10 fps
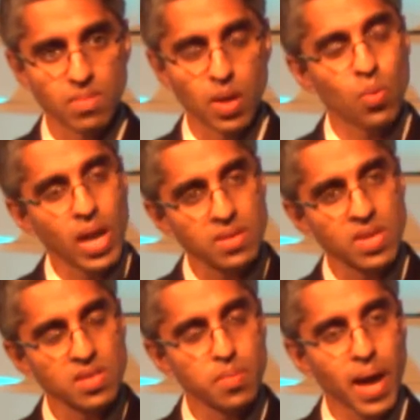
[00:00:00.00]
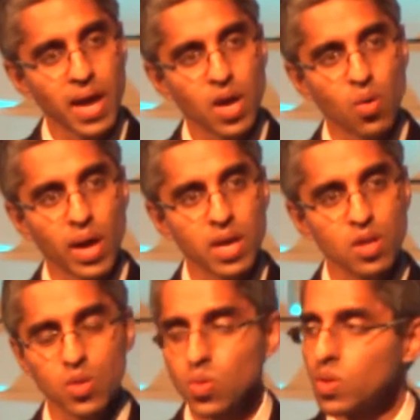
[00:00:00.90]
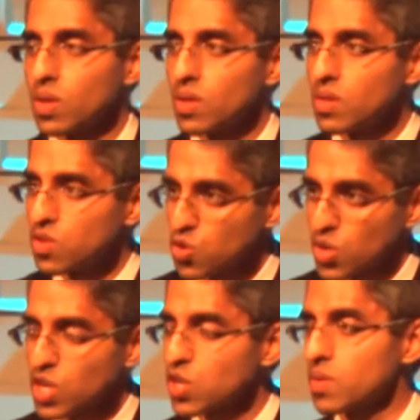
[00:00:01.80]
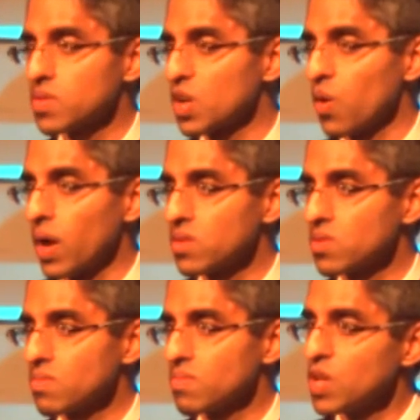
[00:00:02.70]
And when I say tobacco, I include traditional cigarettes,